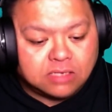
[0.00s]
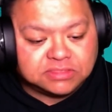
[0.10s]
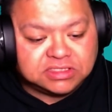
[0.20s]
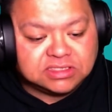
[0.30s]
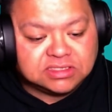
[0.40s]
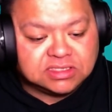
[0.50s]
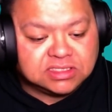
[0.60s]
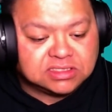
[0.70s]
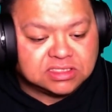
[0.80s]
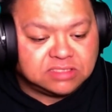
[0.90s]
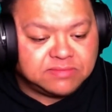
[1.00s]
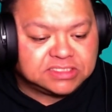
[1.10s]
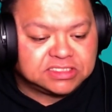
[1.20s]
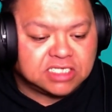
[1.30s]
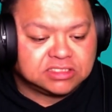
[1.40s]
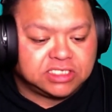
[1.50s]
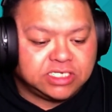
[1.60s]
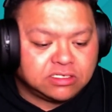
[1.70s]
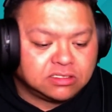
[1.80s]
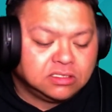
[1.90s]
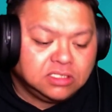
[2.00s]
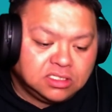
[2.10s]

She is a domestic engineer.